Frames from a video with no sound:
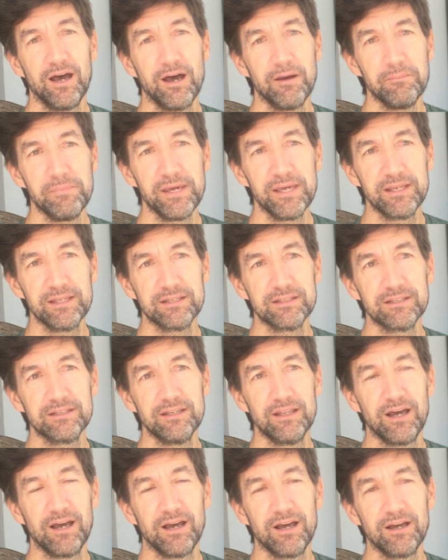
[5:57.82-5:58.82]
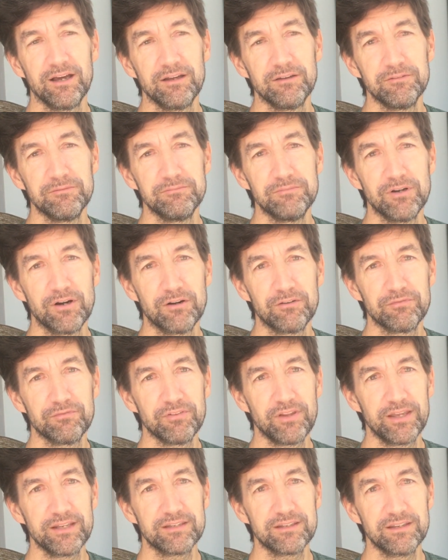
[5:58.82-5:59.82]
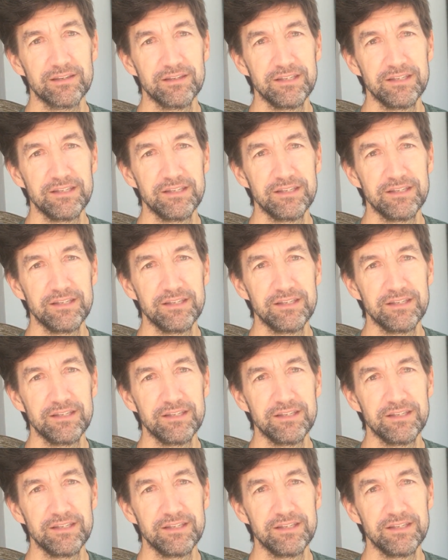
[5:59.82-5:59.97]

made it her flight